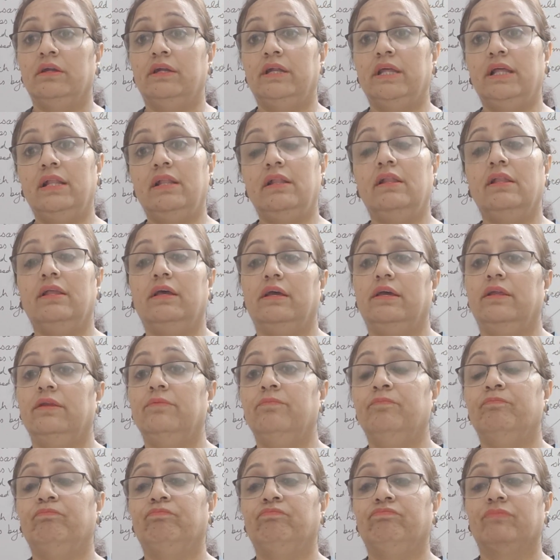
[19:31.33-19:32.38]
Till then,
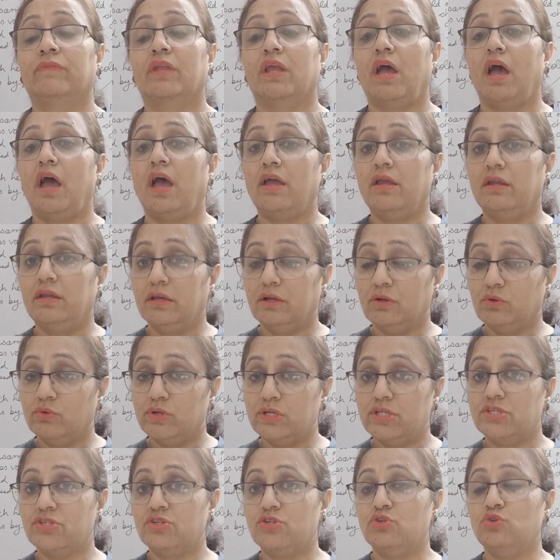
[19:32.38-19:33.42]
I
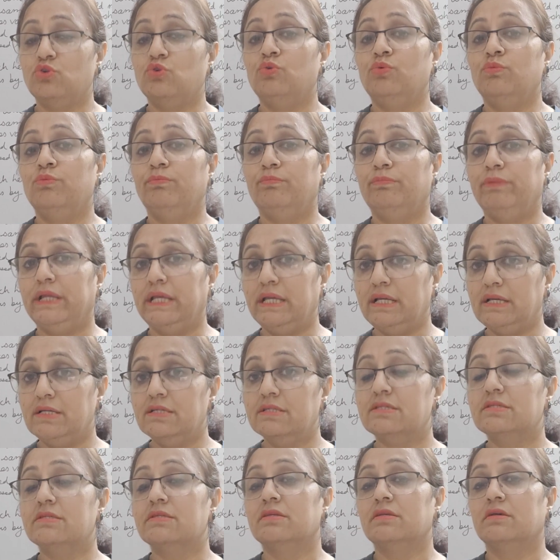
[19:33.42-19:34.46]
request you,
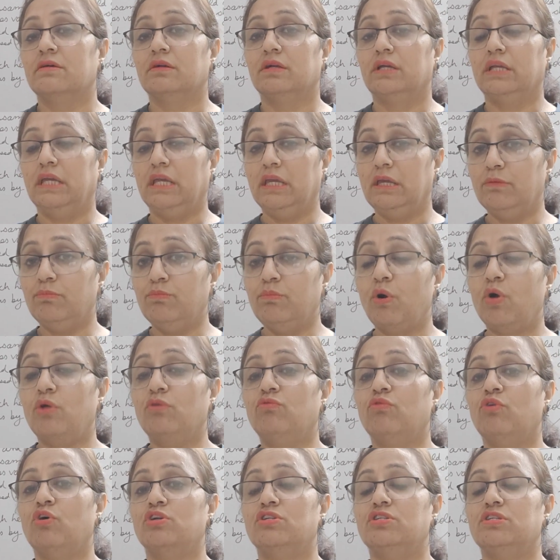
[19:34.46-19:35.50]
please keep
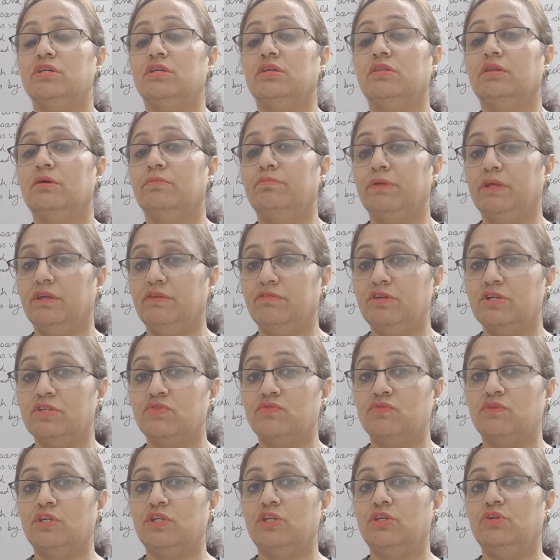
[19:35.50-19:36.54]
on watching the previous
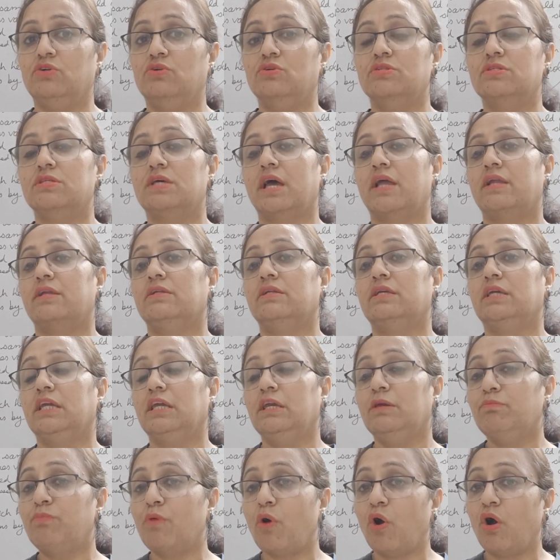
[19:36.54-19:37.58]
videos and
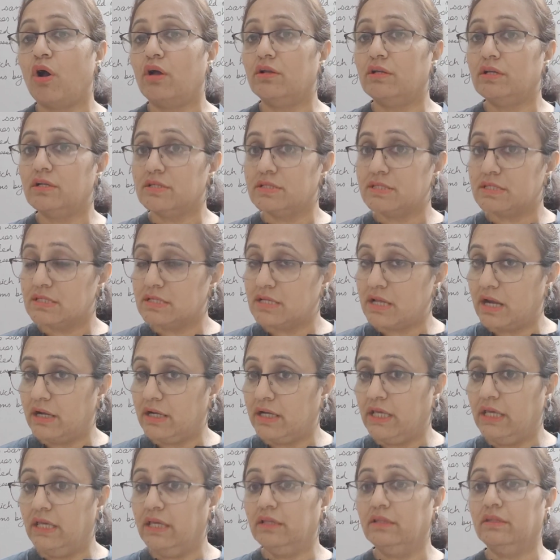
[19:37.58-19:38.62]
keep on
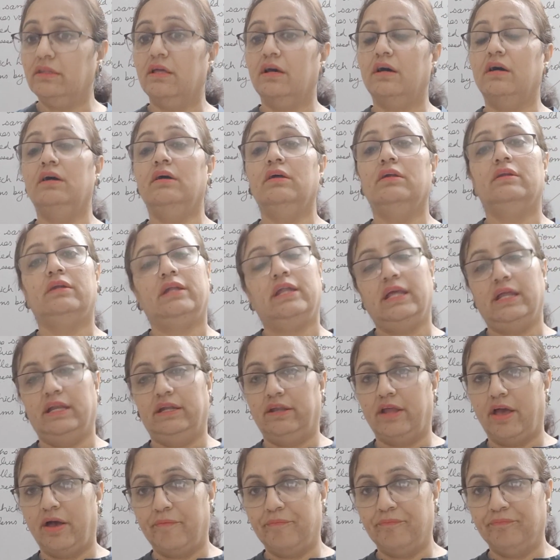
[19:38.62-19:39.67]
studying the
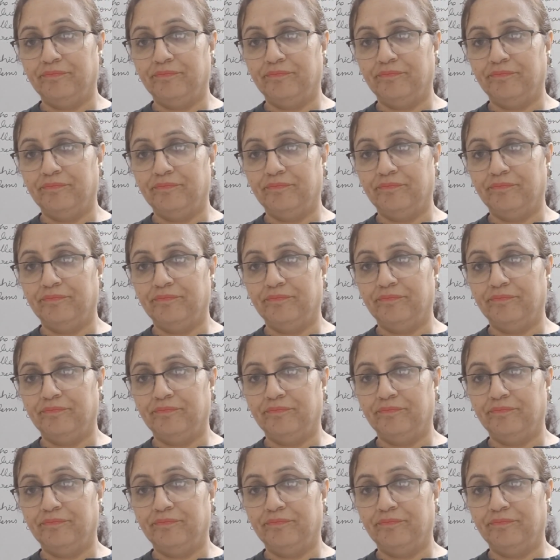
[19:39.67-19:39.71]
data.